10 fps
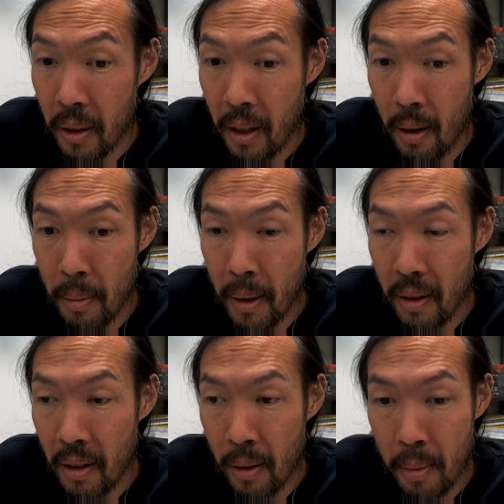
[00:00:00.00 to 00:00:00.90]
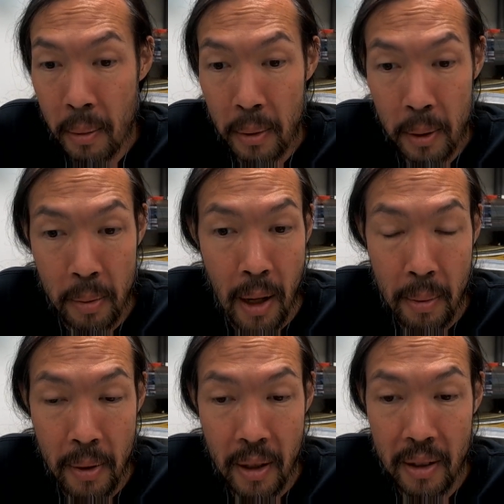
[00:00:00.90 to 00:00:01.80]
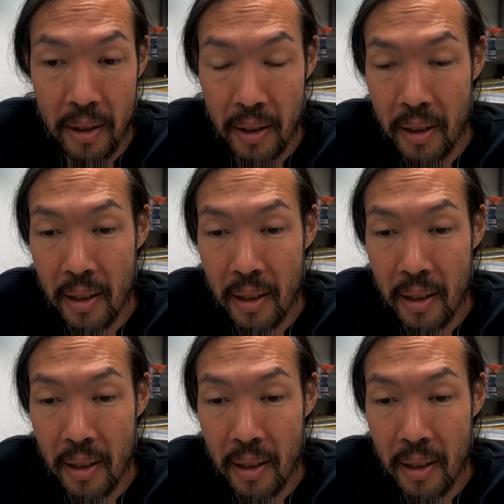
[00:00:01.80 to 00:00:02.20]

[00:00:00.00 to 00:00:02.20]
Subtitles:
care about other people's properties.